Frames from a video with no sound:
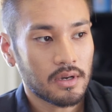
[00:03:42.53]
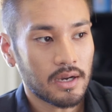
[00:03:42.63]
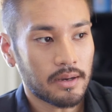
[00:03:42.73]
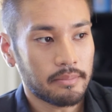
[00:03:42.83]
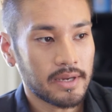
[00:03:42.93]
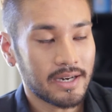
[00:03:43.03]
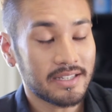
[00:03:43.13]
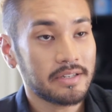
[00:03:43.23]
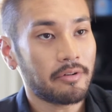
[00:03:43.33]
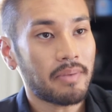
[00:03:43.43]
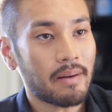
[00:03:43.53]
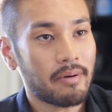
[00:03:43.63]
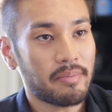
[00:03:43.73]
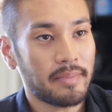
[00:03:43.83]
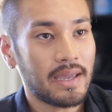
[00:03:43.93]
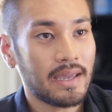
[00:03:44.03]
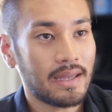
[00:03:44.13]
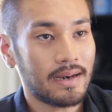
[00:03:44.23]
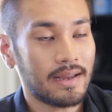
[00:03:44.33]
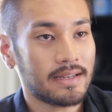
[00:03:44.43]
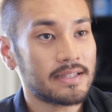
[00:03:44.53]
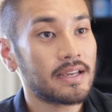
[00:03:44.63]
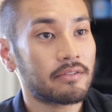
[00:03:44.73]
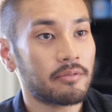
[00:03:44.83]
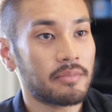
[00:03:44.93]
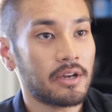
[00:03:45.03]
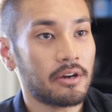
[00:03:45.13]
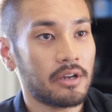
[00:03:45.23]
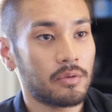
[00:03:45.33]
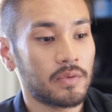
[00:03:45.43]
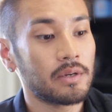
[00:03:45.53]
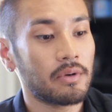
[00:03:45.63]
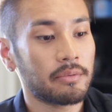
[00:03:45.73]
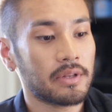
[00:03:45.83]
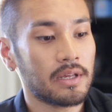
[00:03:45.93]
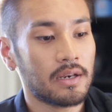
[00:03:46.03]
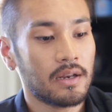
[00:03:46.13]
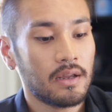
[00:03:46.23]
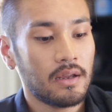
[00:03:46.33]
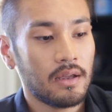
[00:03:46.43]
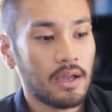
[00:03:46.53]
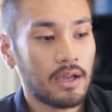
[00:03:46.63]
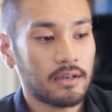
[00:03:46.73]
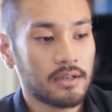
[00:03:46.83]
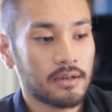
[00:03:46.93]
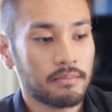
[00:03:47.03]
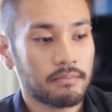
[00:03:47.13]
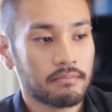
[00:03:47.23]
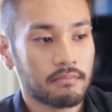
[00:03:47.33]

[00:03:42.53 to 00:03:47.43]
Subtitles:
an idea will pop up in my head, and I can take it from there and really run with it and